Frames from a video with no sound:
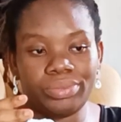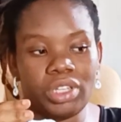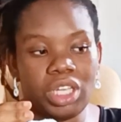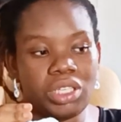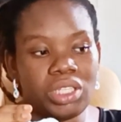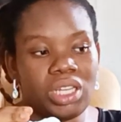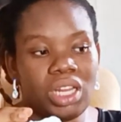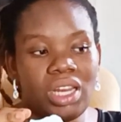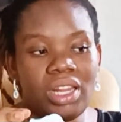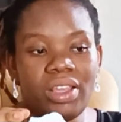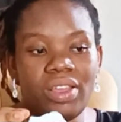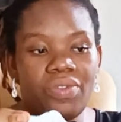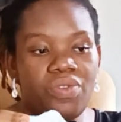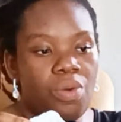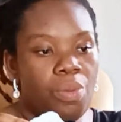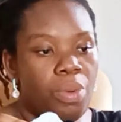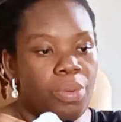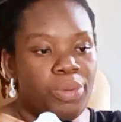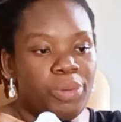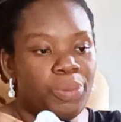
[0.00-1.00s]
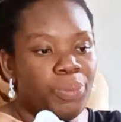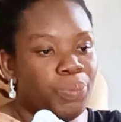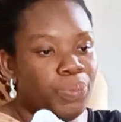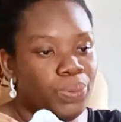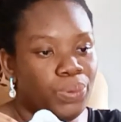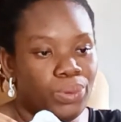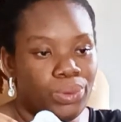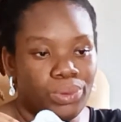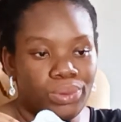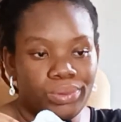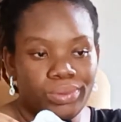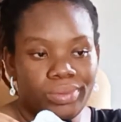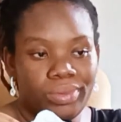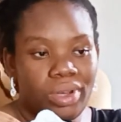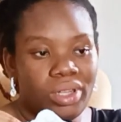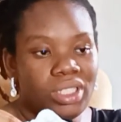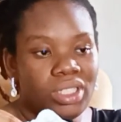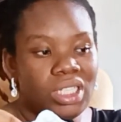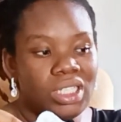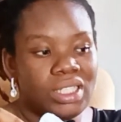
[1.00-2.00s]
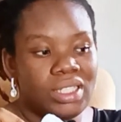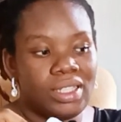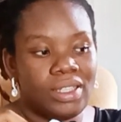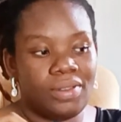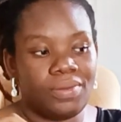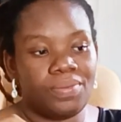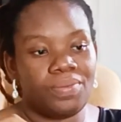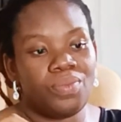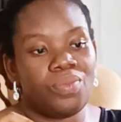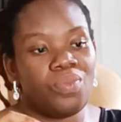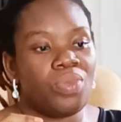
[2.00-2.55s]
especially if your baby poo, honestly.